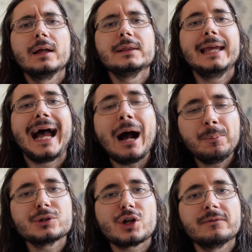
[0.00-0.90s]
The
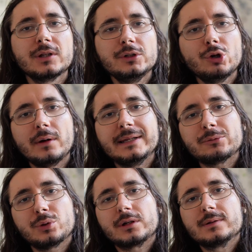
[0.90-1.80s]
output of the neural
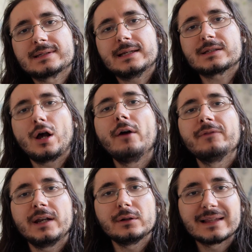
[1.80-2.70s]
network consists of
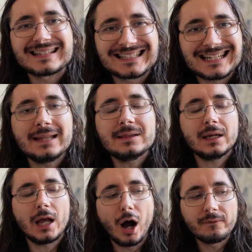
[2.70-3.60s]
an
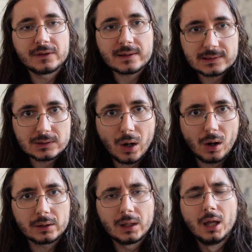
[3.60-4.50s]
understanding of the
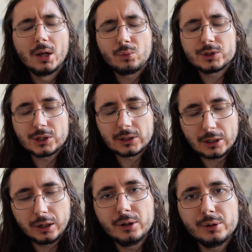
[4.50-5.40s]
song, which
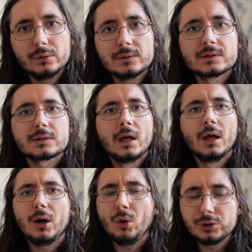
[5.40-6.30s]
includes
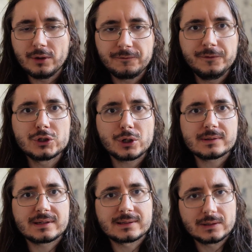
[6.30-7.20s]
audio
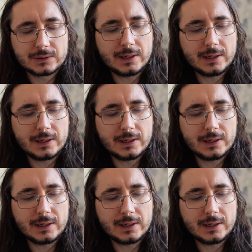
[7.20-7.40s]
features such